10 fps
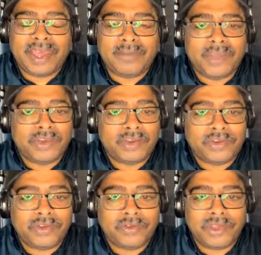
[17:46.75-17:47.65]
I missed
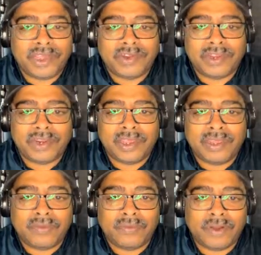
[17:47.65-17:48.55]
your show
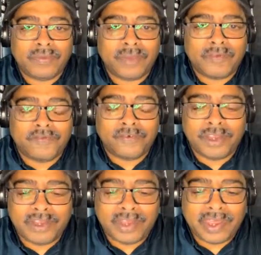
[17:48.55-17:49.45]
yesterday, and one of my
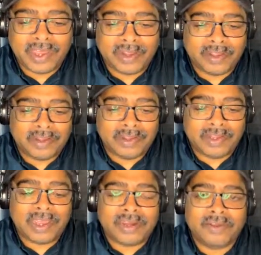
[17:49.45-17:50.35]
friends had a
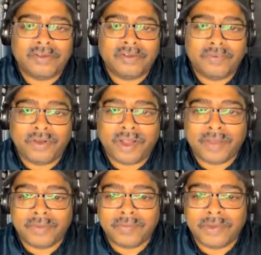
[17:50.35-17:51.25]
technical
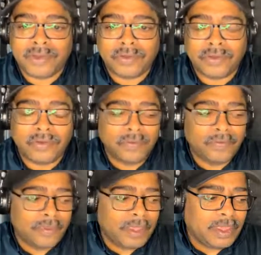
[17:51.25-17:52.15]
problem, so
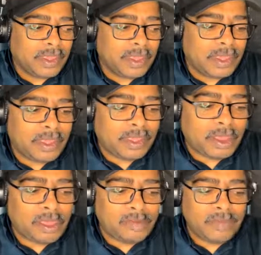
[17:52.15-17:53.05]
he
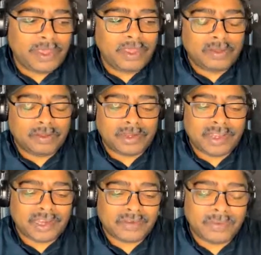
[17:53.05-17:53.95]
called me or
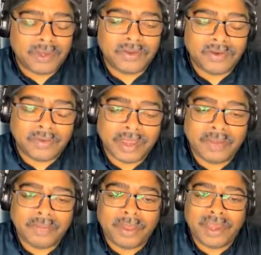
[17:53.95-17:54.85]
texted me during
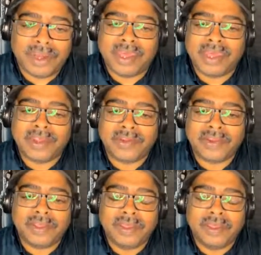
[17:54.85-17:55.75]
my
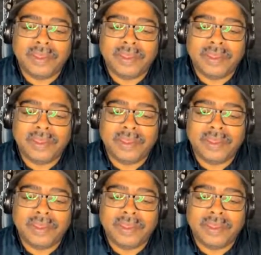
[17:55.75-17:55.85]
podcast.